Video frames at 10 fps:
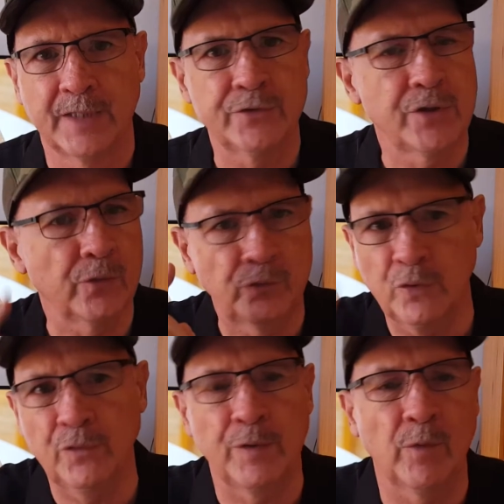There's no
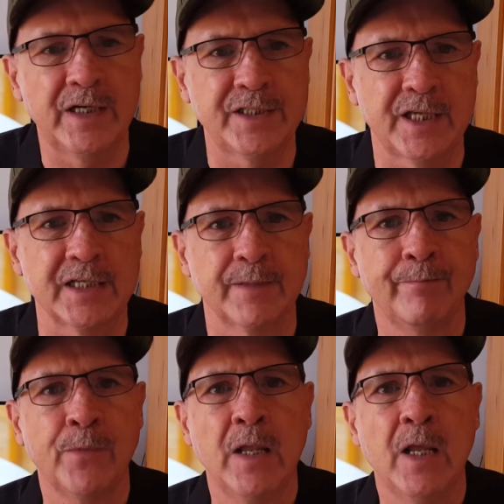truth in what he says.
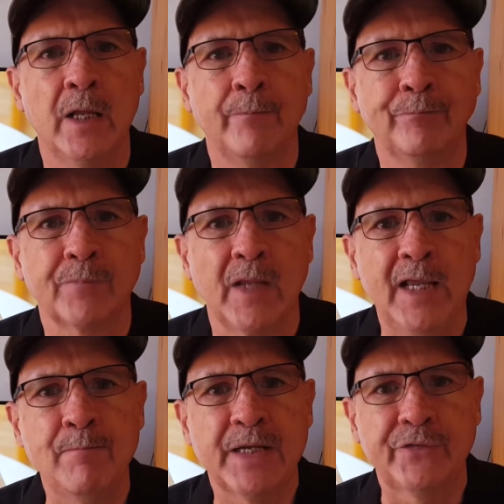
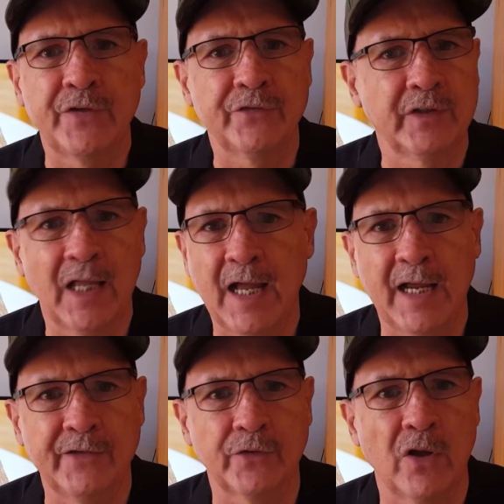He mixes
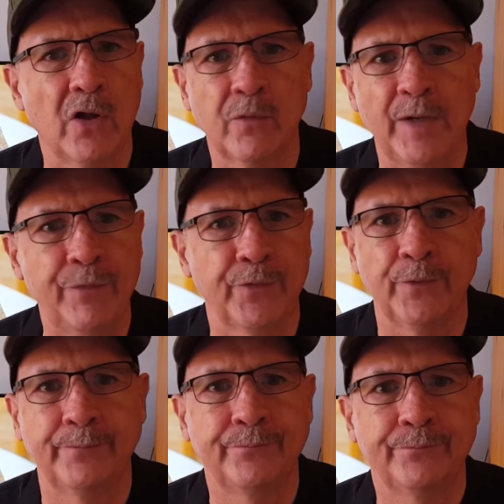lies all the way through.